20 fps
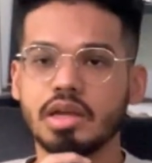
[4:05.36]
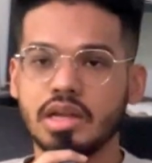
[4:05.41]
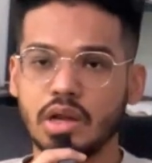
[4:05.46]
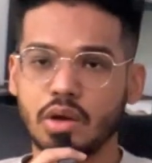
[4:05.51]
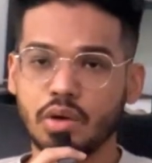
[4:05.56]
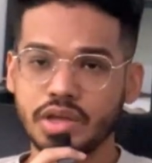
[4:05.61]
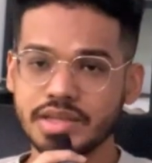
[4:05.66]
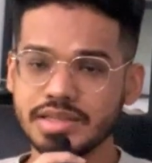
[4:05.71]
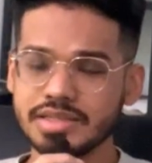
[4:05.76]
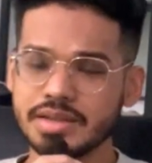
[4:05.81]

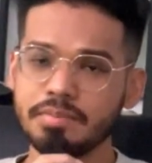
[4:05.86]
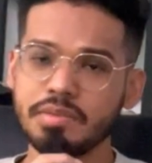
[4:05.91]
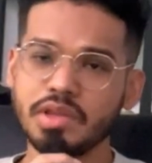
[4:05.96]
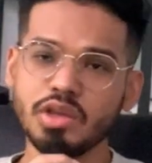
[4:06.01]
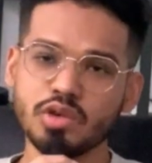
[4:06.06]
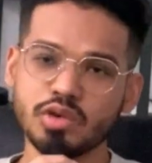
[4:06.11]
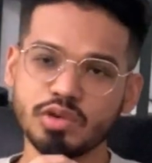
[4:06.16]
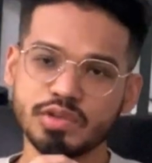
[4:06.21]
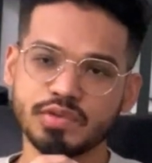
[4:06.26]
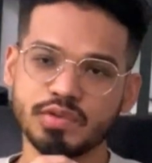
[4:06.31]
Now, here's something
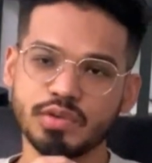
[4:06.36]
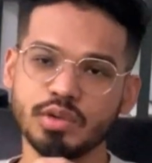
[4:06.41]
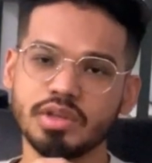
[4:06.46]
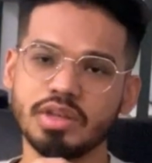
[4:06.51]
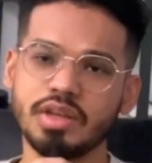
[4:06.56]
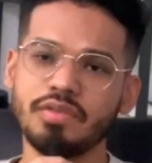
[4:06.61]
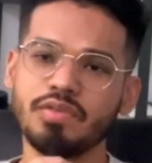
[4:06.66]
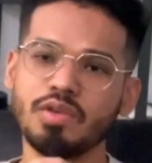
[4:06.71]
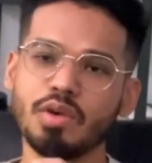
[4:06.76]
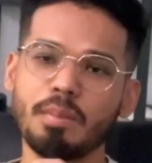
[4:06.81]
useful.
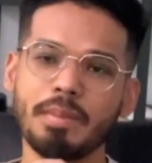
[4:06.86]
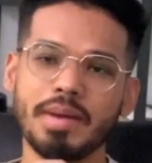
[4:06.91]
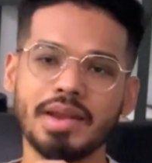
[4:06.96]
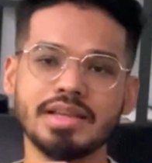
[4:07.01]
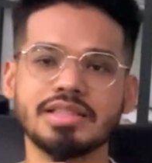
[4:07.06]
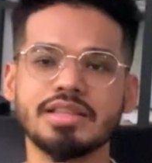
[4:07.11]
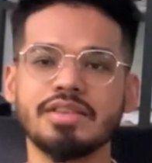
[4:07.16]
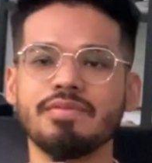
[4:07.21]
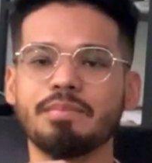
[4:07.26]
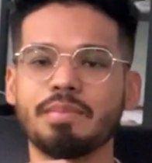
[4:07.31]
If your
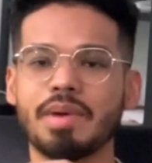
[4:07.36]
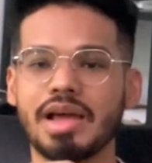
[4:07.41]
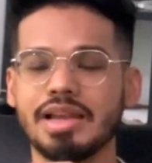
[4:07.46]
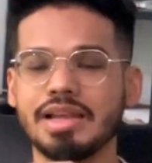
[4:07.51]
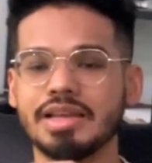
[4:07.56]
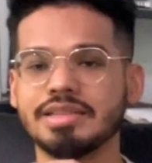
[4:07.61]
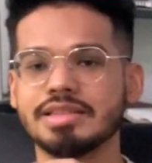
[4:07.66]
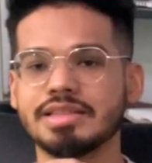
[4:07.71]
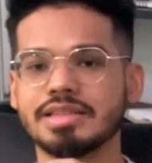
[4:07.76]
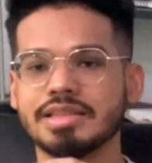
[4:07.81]
MediSave
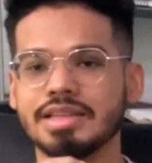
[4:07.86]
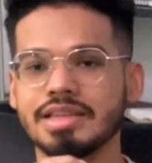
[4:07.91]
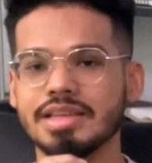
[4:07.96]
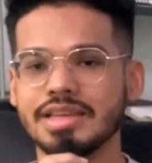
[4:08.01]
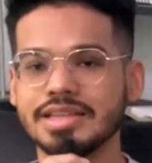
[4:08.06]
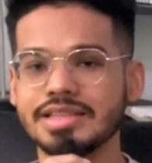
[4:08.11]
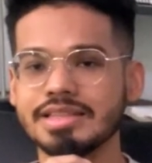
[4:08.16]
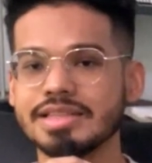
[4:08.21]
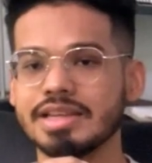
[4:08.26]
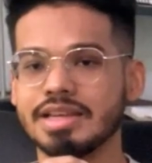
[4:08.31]
balance
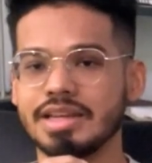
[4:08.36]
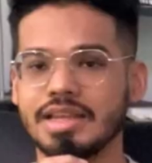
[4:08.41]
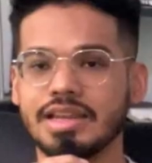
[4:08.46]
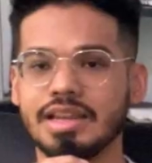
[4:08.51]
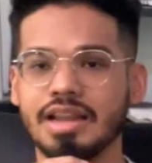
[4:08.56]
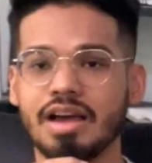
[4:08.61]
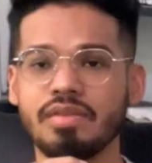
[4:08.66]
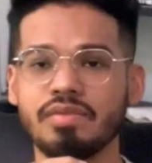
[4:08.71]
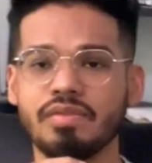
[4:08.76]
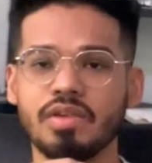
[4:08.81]
isn't
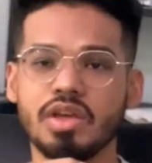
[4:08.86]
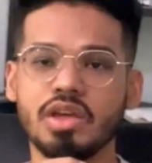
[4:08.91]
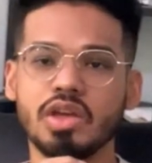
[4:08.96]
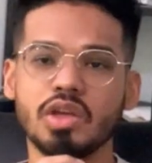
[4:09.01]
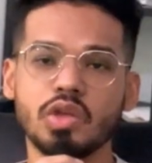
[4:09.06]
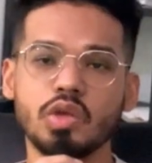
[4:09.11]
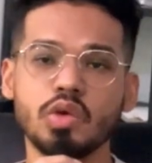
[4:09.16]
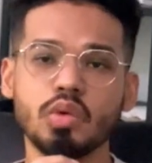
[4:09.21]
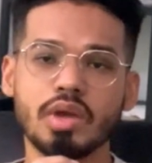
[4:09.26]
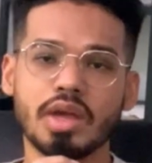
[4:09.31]
enough,
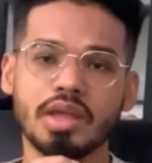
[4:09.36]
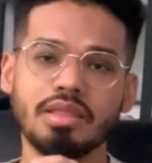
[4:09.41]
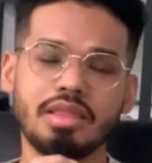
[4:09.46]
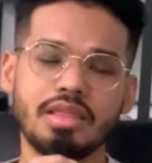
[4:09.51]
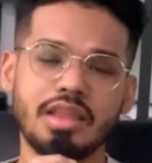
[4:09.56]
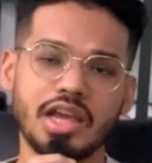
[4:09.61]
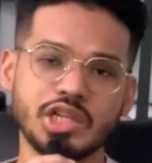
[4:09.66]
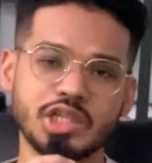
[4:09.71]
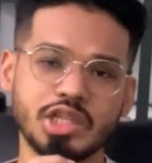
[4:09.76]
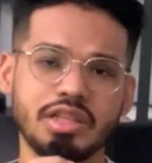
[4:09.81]
you can
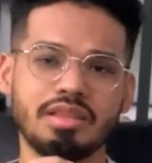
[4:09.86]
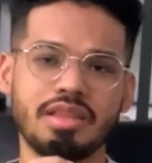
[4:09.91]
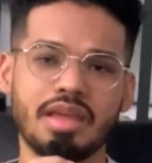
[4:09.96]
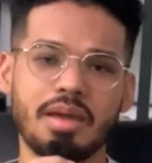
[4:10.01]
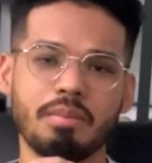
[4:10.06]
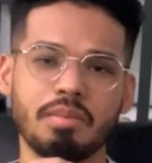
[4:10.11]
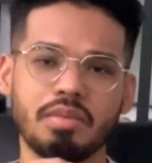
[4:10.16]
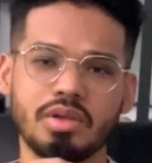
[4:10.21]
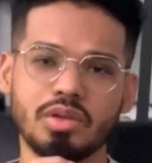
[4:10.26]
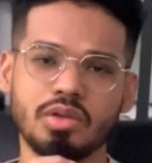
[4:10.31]
actually
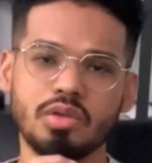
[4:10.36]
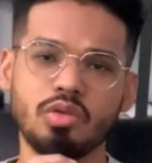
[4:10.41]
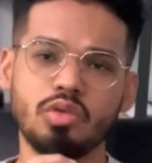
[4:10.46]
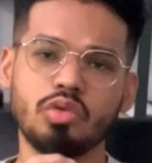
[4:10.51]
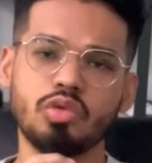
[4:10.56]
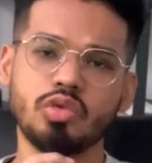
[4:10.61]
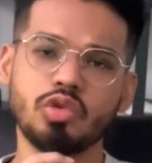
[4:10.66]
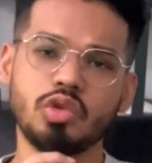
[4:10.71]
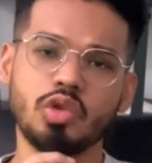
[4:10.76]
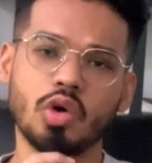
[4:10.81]
tap
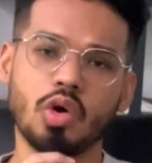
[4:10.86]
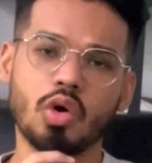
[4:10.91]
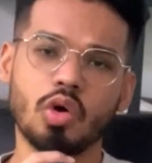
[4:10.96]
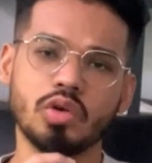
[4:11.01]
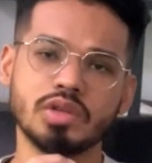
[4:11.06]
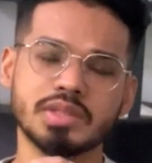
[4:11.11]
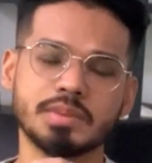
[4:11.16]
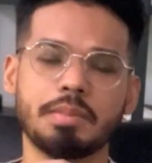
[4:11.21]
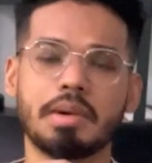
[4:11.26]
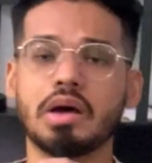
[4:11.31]
into your
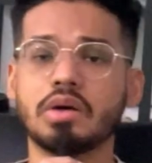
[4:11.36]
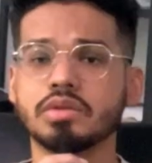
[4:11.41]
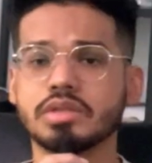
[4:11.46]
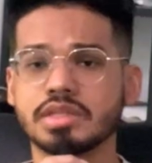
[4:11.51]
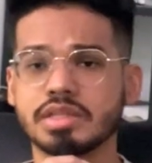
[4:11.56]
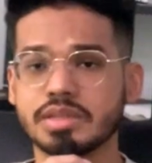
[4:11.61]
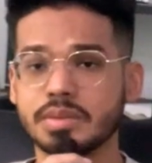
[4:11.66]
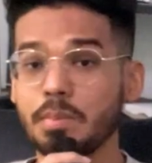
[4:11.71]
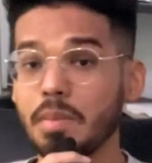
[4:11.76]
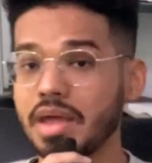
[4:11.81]

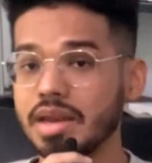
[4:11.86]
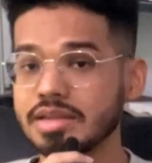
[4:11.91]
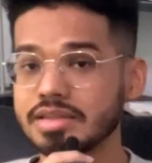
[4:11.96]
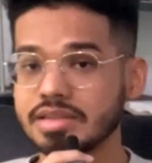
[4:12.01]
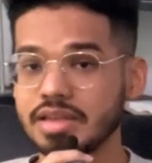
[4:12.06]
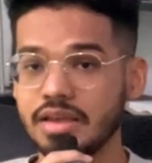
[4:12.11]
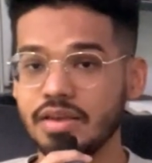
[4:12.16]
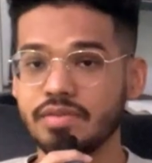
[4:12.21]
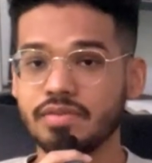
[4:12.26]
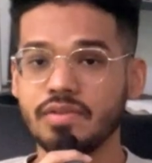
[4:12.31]
spouse's
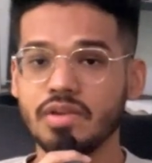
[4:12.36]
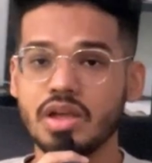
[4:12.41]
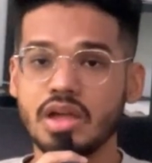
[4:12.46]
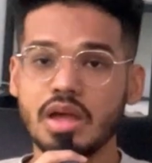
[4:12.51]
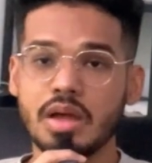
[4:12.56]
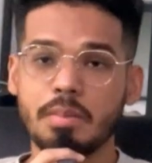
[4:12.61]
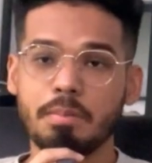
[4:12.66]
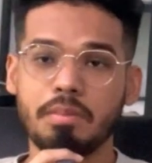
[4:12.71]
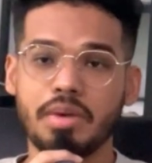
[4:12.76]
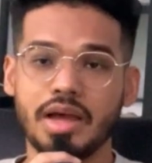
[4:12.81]
MediSave,
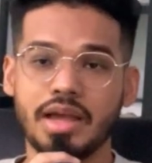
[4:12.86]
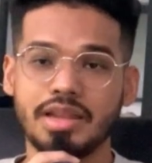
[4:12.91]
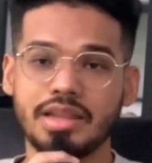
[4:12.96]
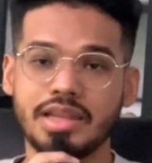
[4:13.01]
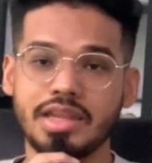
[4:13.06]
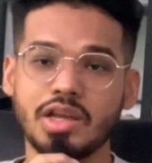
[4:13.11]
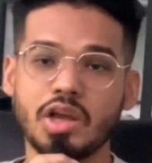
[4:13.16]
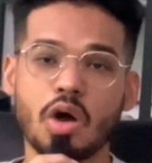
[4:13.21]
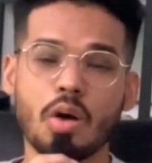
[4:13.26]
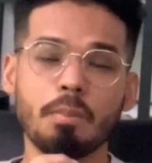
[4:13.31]
but
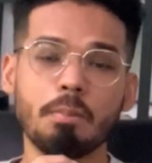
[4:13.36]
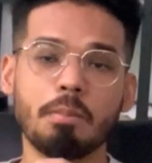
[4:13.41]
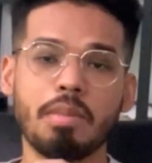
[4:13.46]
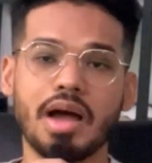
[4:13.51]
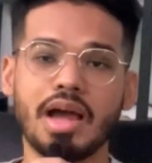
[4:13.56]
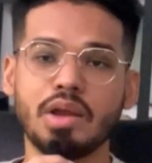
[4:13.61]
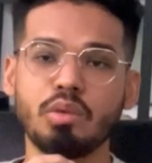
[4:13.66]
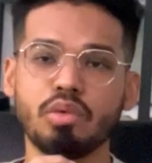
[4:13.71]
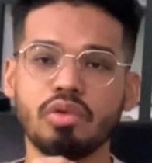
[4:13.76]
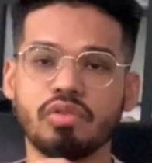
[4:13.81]
the
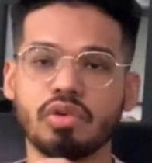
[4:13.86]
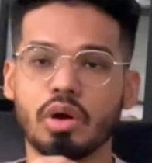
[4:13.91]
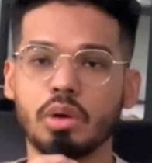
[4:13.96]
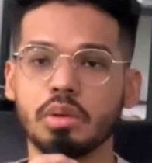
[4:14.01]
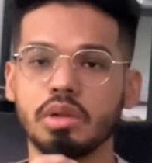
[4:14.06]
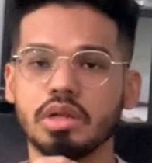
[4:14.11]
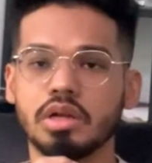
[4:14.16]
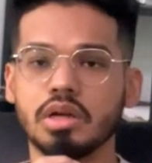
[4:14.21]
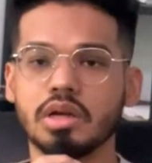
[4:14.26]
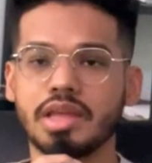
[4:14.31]
combined
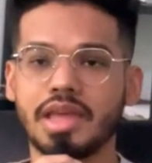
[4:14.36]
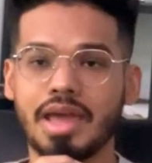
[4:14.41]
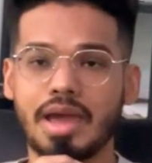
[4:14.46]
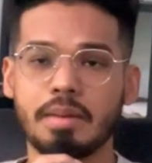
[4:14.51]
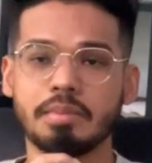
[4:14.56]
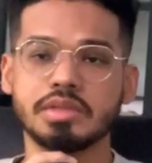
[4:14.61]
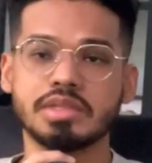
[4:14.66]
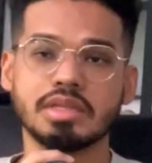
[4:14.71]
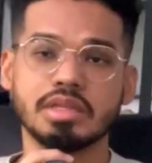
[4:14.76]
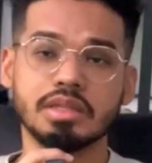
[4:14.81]
withdrawal
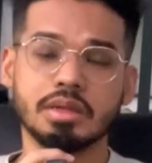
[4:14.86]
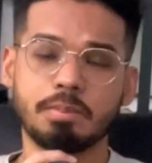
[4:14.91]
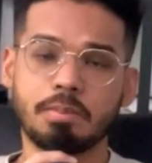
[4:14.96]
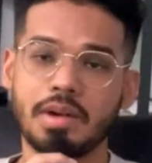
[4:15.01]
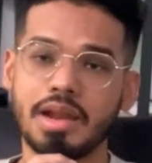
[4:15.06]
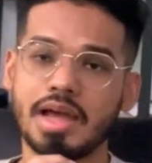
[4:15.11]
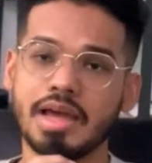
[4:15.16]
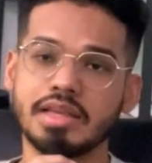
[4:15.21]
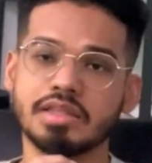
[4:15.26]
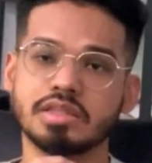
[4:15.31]
cap still
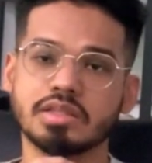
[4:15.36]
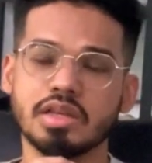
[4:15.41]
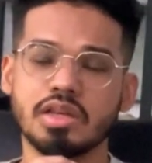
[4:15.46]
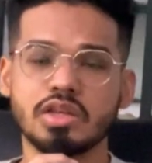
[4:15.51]
applies.